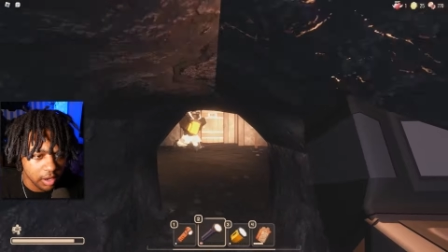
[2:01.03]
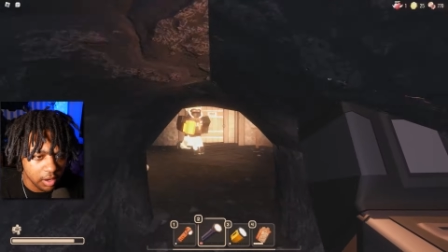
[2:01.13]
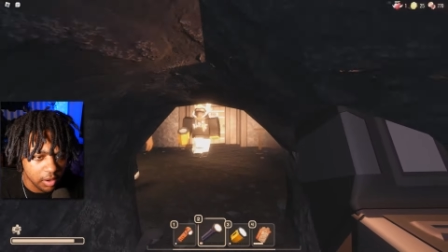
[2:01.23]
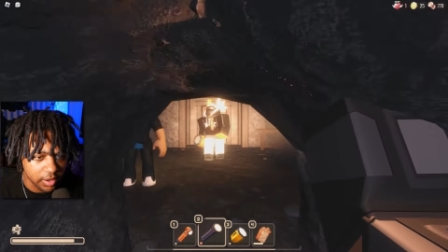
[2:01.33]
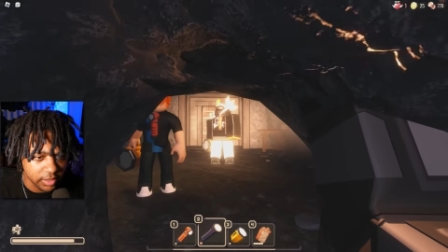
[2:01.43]

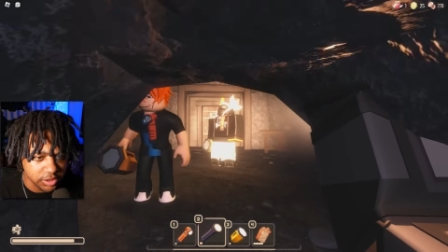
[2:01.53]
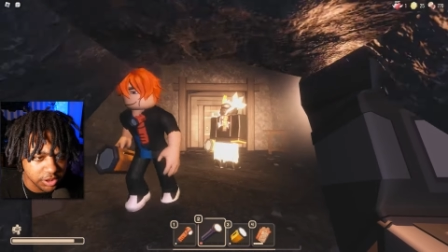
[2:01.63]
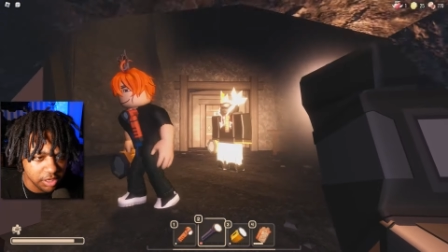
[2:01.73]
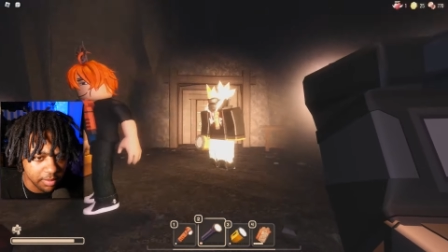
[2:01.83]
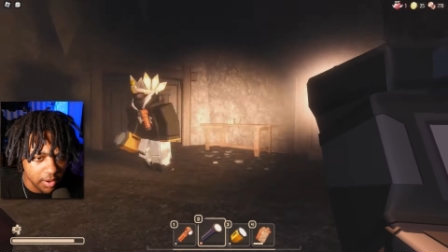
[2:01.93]
Okay, okay let's
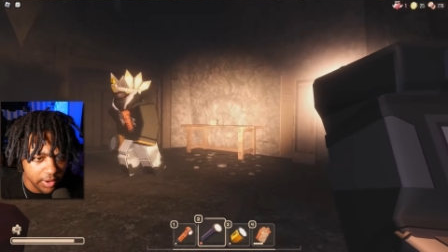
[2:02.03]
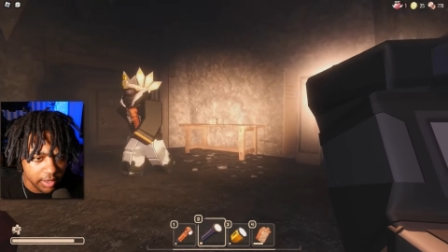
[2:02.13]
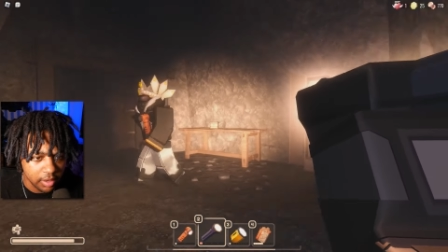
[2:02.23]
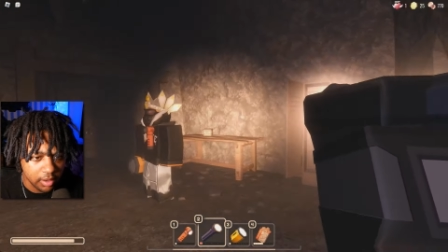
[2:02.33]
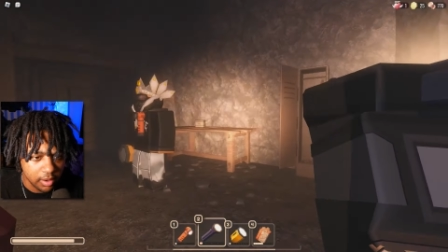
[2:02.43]
just keep going. I
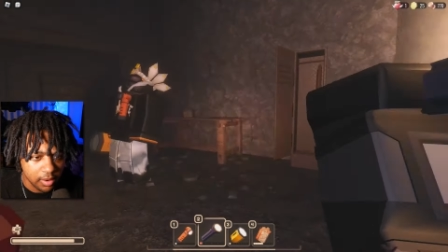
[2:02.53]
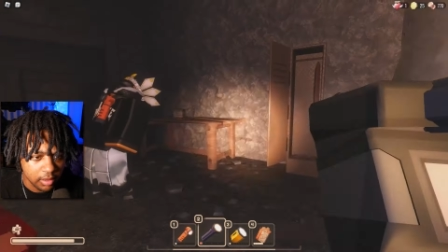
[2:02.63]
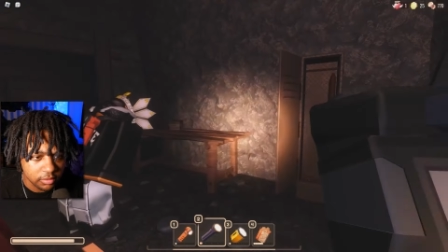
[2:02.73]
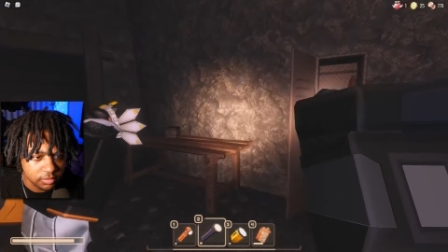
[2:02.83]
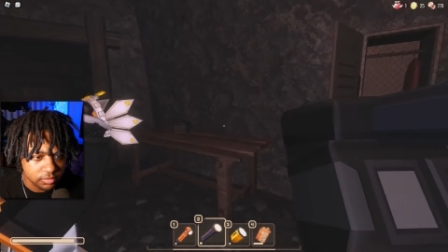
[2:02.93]
hear the,
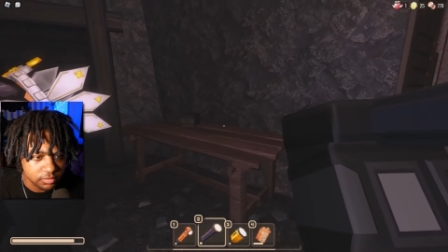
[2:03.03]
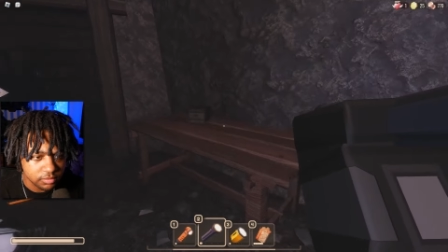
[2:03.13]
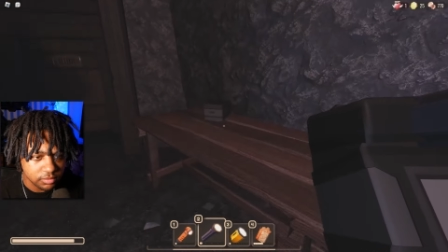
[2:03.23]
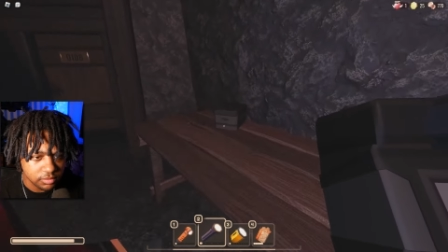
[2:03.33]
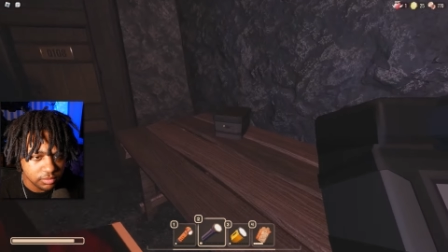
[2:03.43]
the
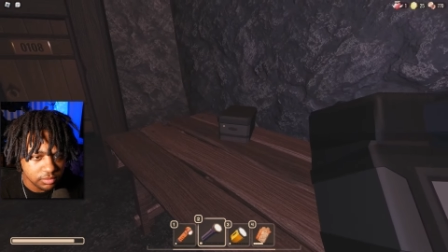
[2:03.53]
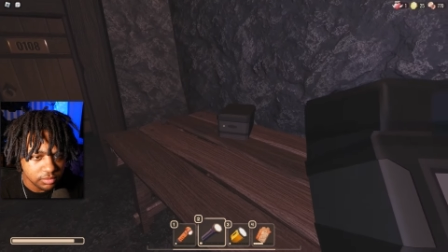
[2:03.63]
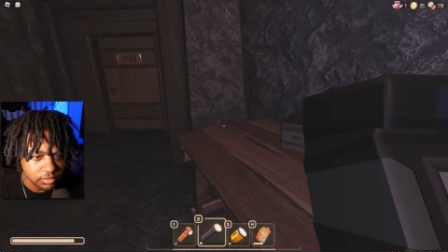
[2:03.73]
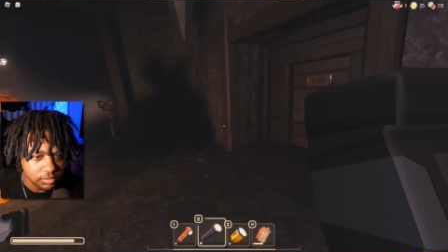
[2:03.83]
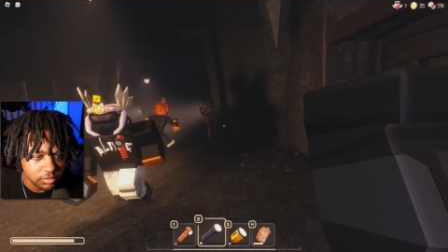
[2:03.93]

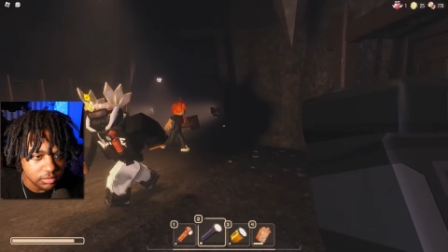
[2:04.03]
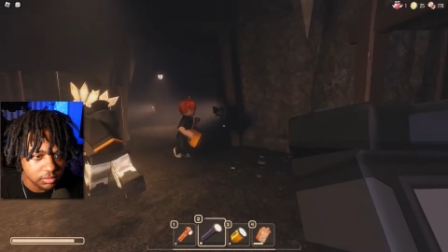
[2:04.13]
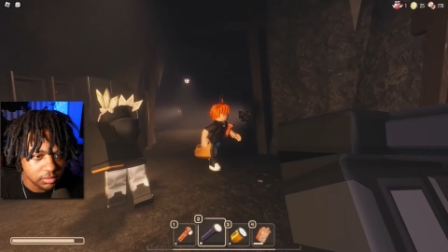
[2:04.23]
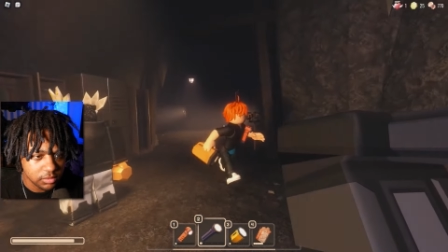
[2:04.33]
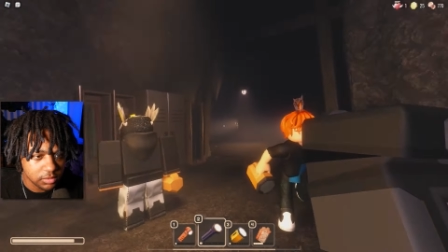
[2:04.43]
giggling. I don't
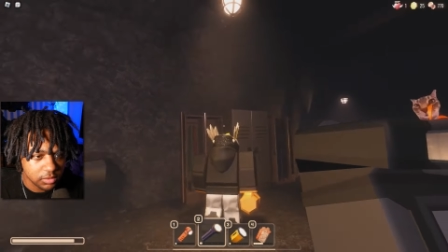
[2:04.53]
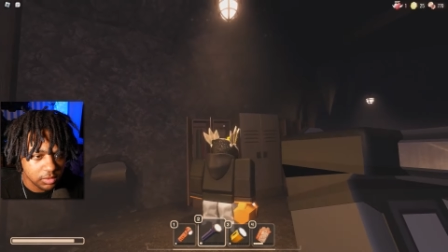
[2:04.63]
like it.